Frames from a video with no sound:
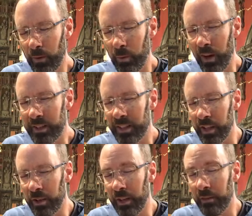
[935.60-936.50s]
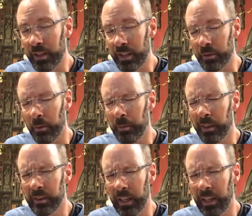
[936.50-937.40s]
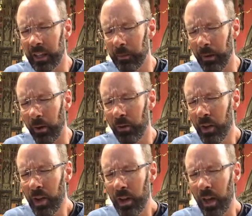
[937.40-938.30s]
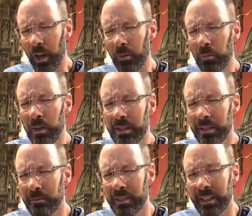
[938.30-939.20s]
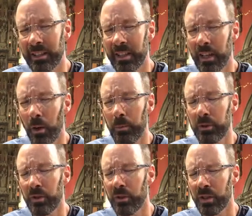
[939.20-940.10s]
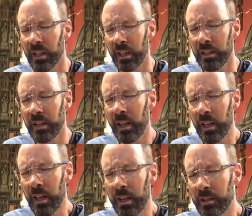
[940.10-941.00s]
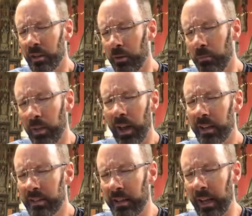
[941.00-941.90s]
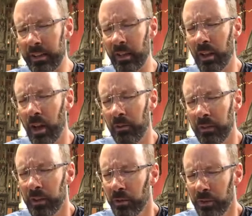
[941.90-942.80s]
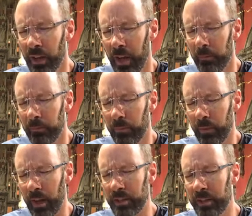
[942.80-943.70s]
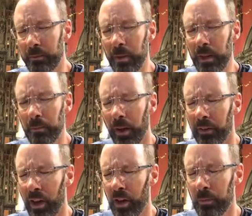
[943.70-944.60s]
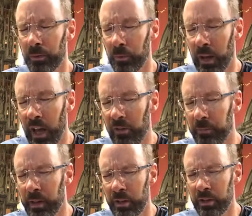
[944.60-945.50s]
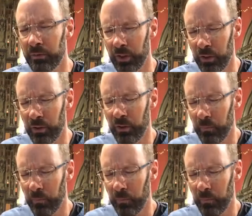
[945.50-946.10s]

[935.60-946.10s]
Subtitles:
We ask that you give us, as we've been thinking about, wisdom to see opportunities to bless and to love in your name and to speak about the hope that we have because of you.